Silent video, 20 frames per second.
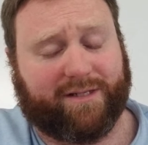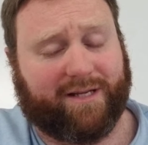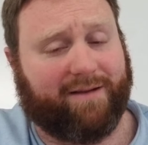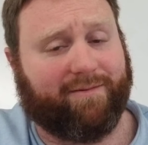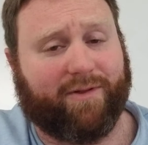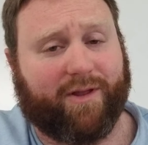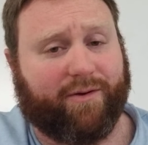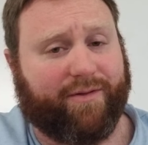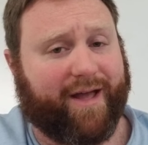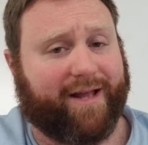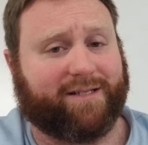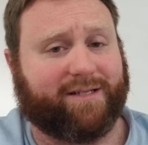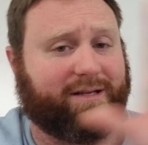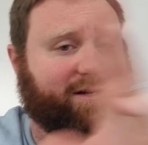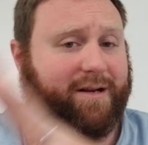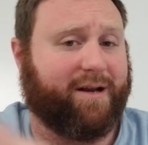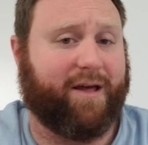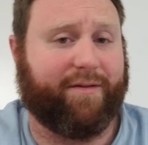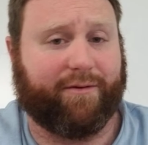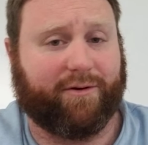Even though that's in
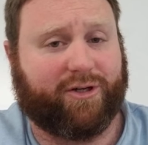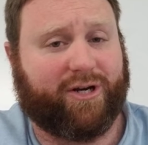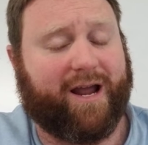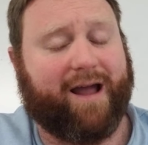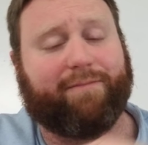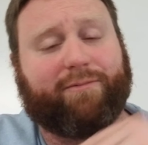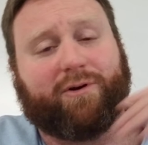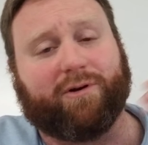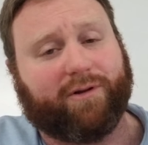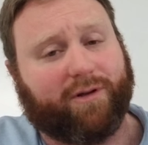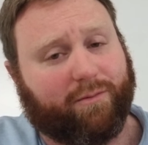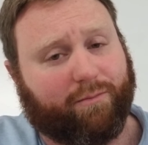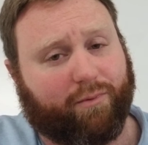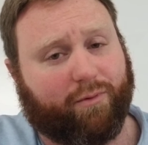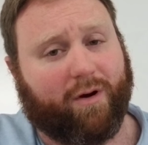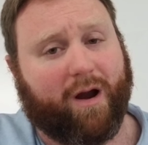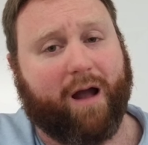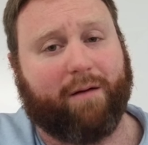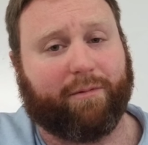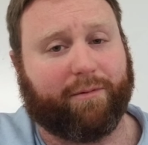another chapter,
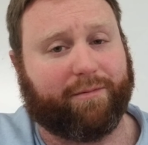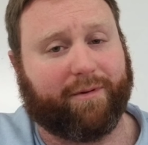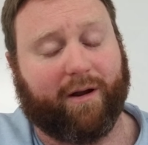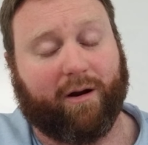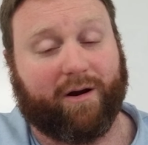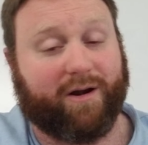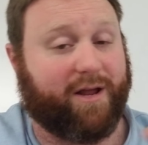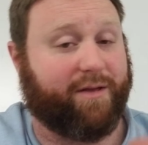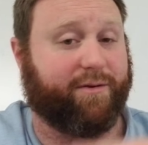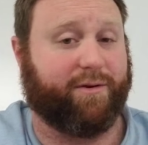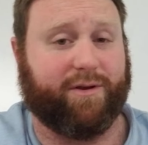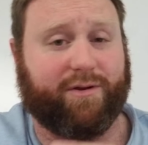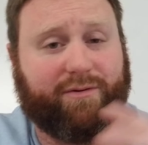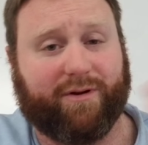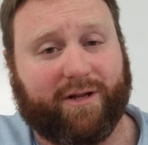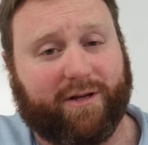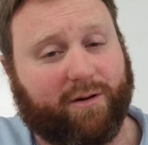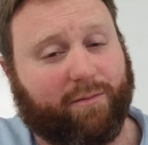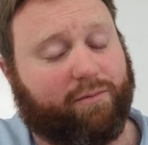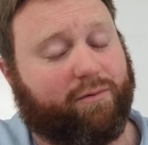or another
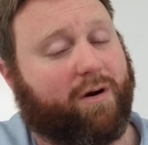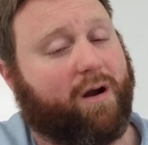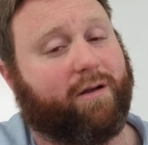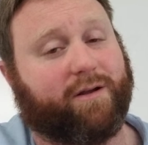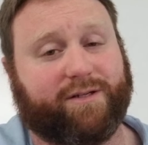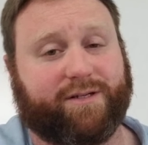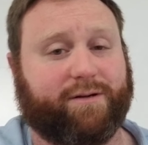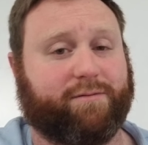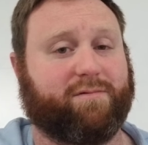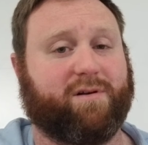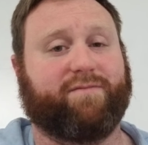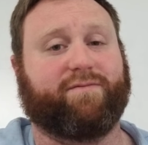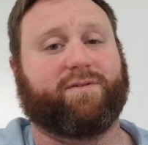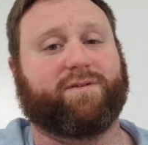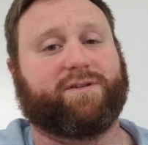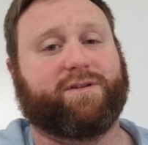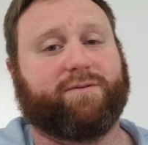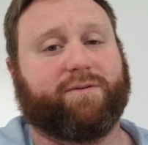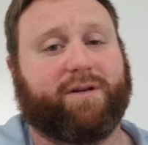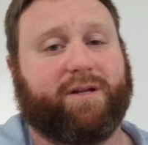unit, you'll probably see a
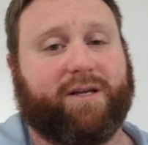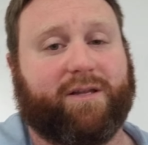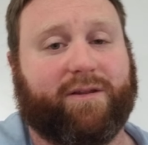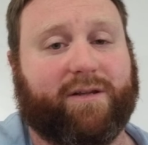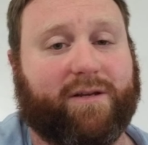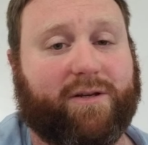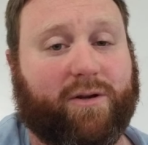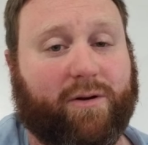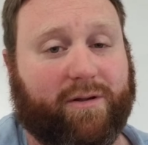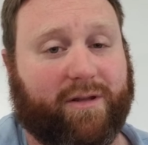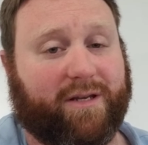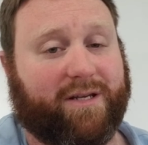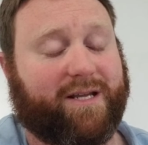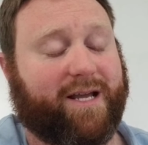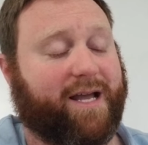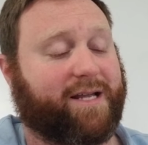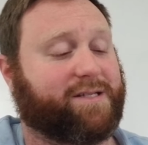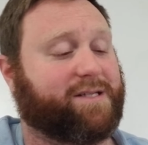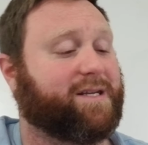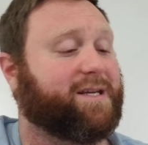reference to it during the
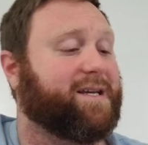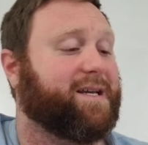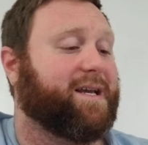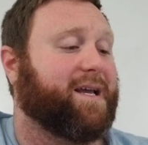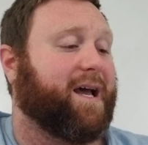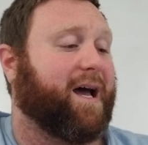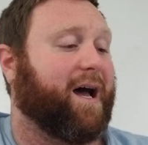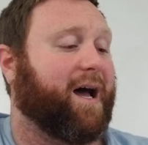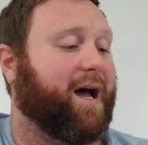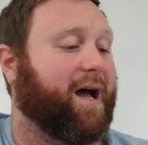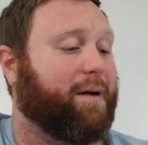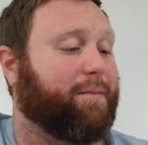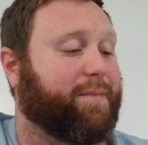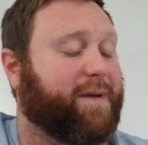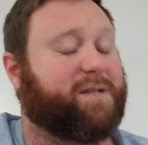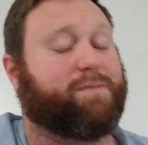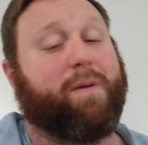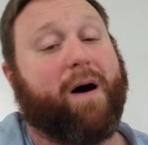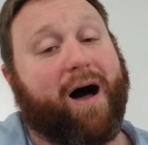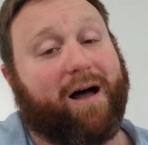test.
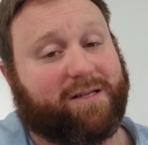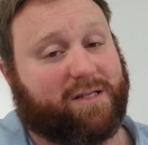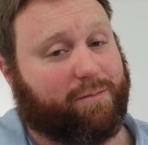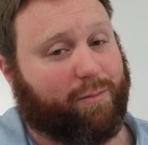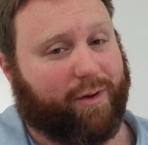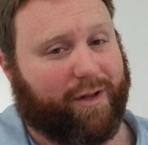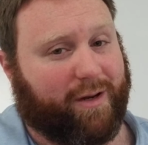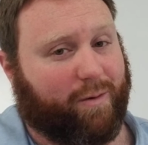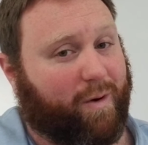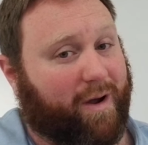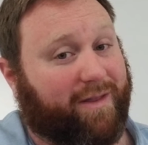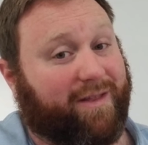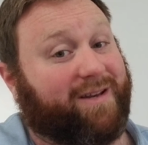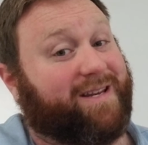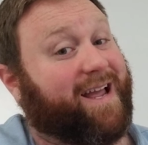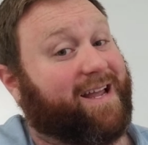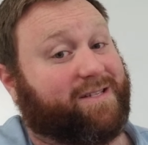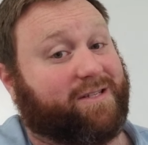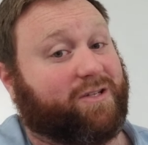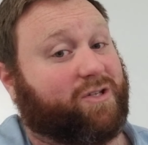It's possible anyway. The
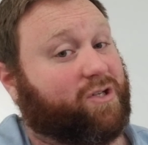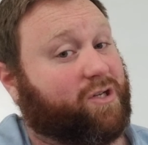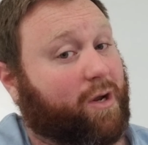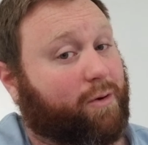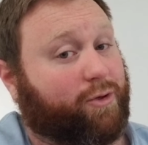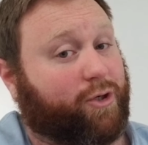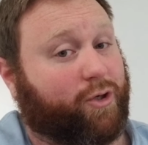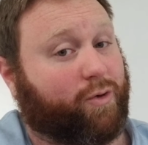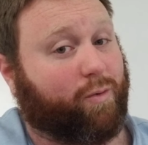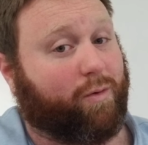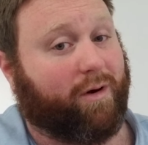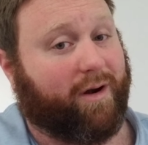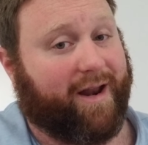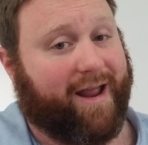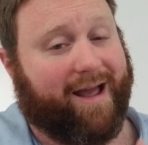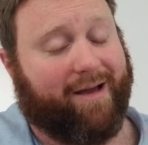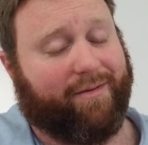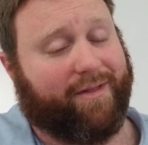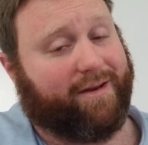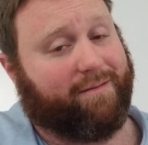test is so short
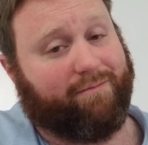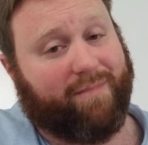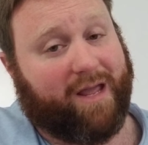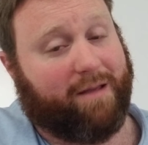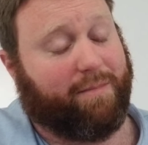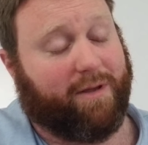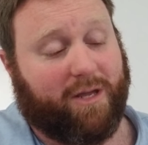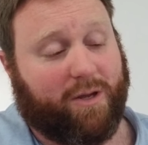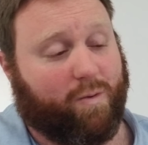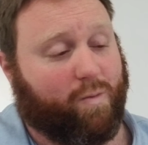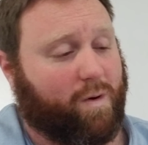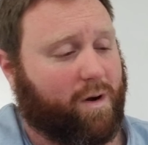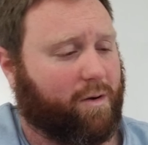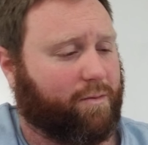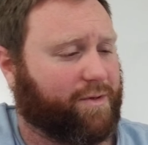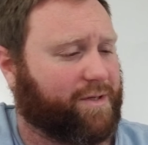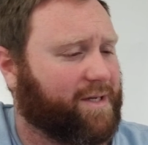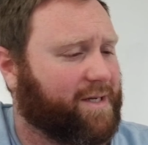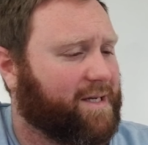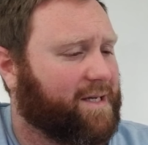now that maybe you
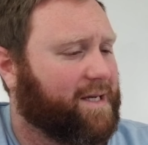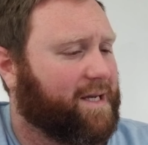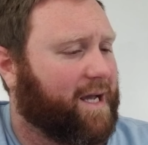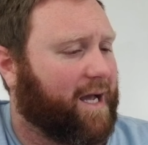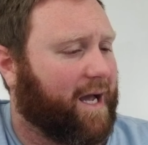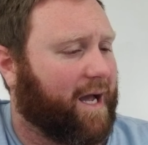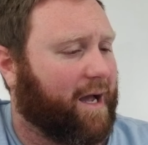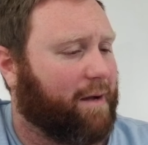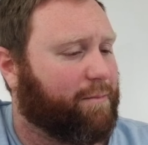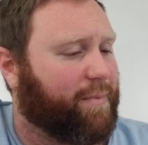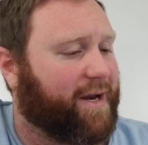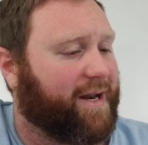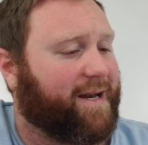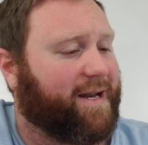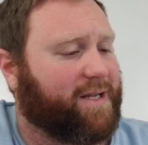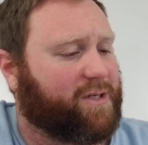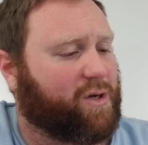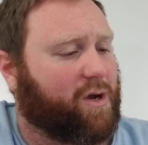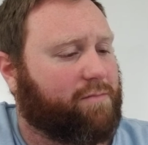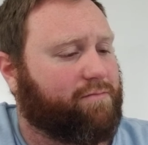won't. But it
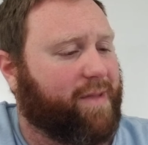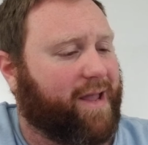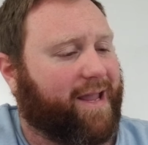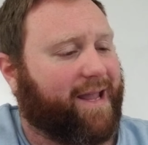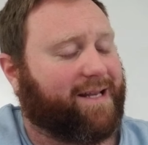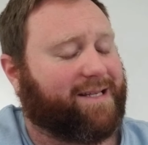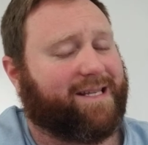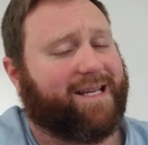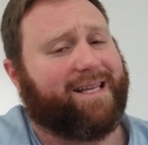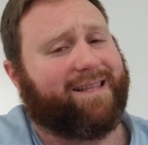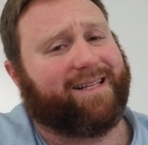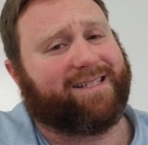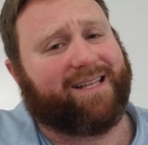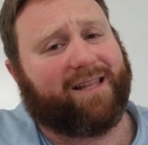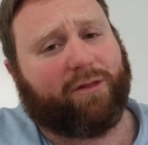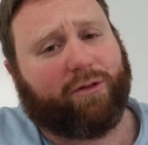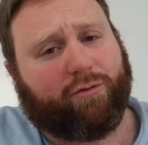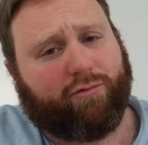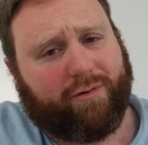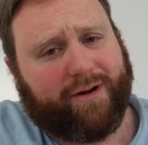is on May 18th. It's
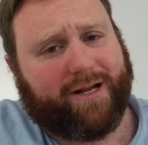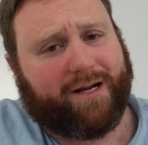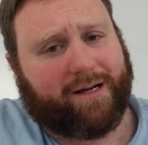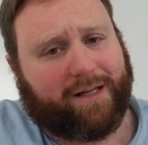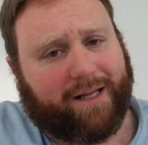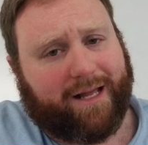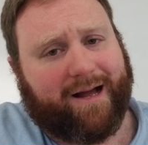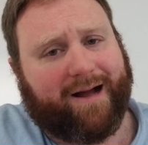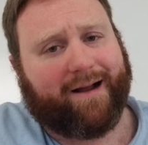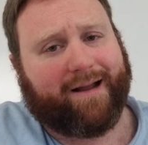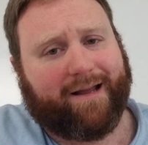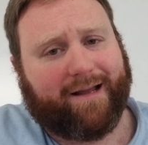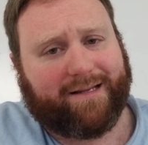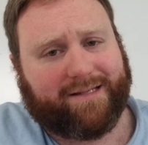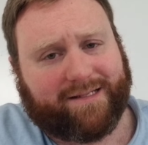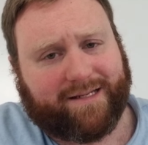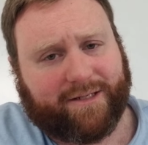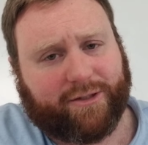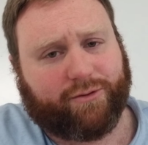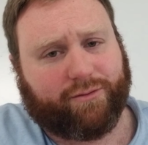at 3 o'clock
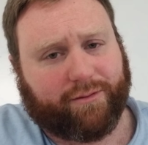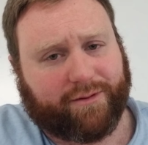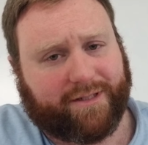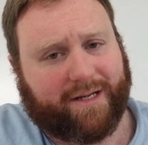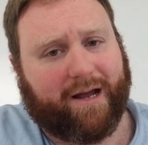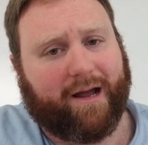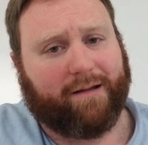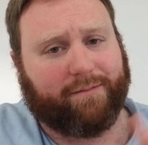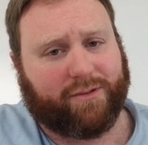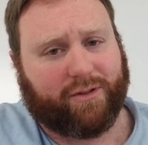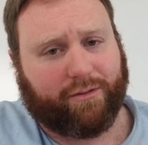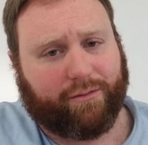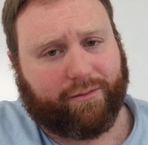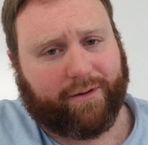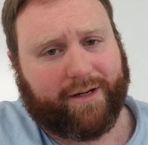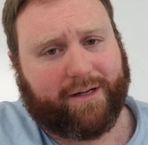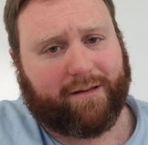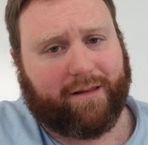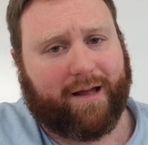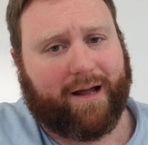Central Time, so 3
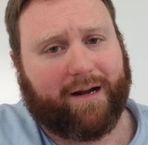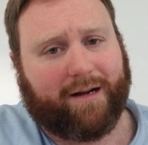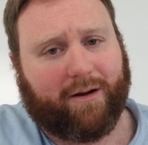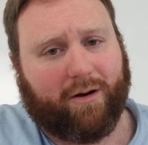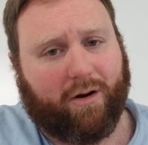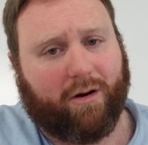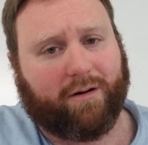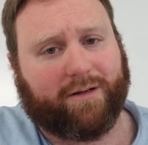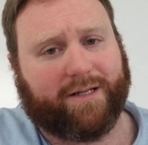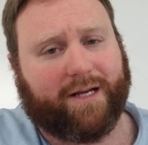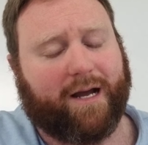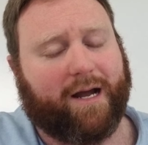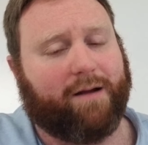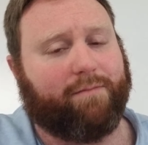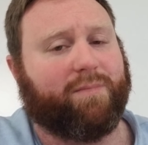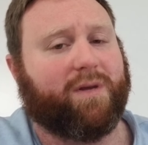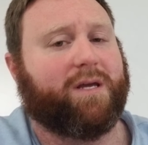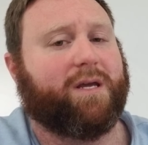o'clock our time.